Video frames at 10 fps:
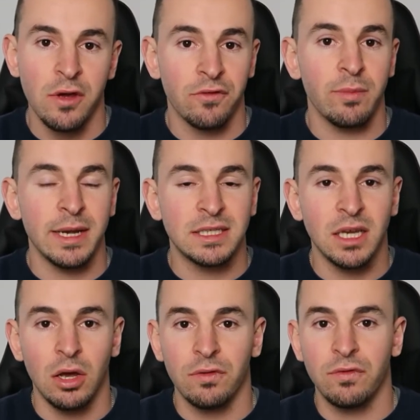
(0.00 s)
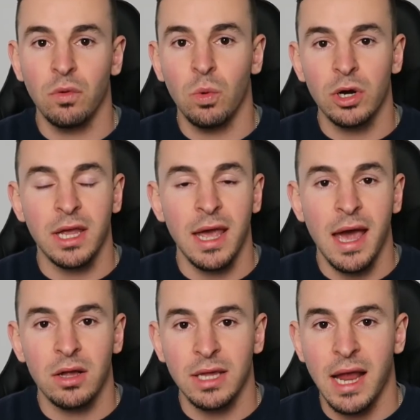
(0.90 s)
For myself, working
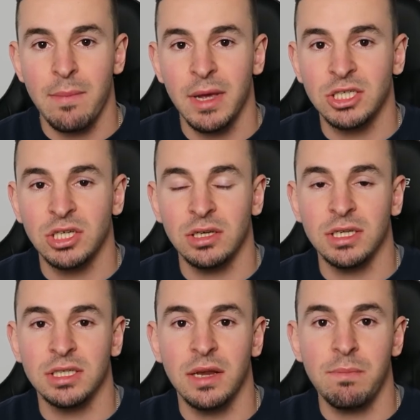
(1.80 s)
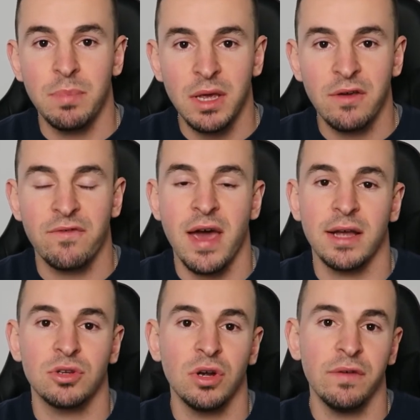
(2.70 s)
out, like I mentioned, is a big
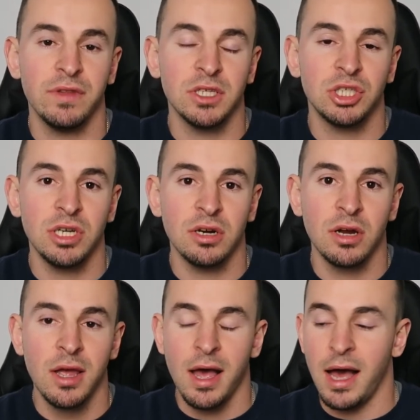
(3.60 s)
factor of this year.